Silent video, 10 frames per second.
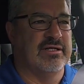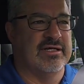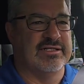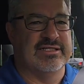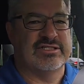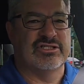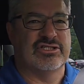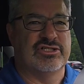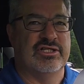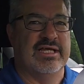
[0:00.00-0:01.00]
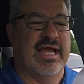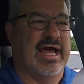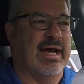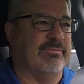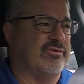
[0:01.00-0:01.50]
additions to the
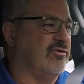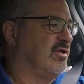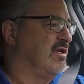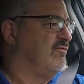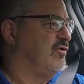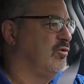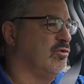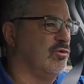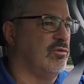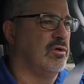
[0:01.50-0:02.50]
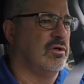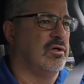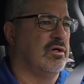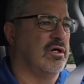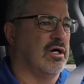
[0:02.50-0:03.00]
app to give you
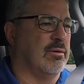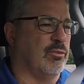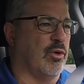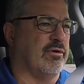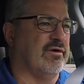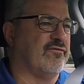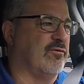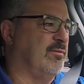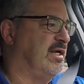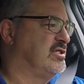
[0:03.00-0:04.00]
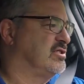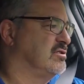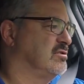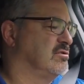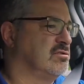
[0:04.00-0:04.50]
more
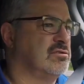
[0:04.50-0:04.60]
information